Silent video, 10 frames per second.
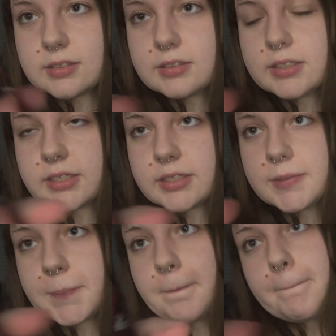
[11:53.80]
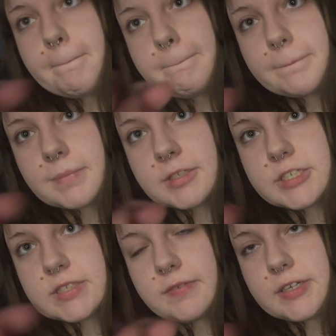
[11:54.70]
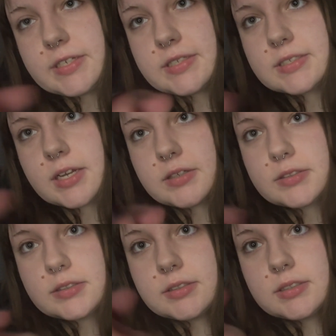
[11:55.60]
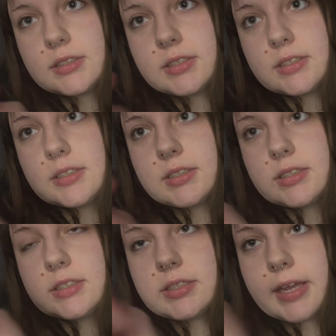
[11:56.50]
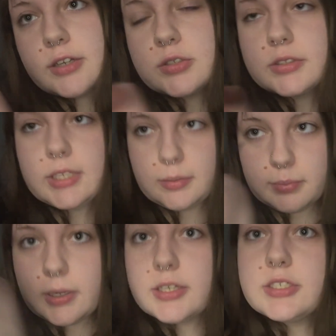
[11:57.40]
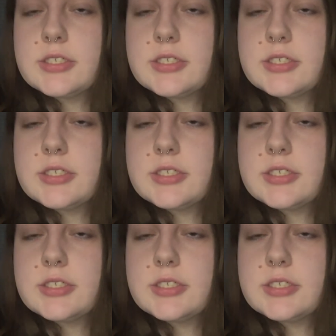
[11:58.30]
Yeah, just very subtle, natural like brush